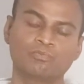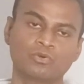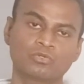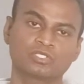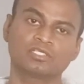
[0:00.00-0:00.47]

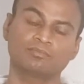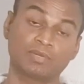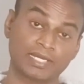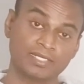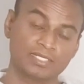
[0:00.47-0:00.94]
both in
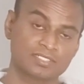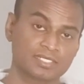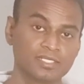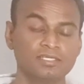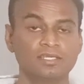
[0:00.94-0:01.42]
blinded
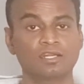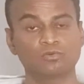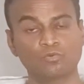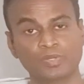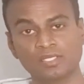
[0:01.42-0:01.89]
study
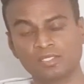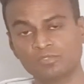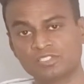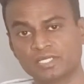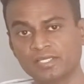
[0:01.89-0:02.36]
and open
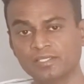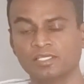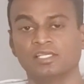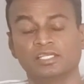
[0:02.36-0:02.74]
label study.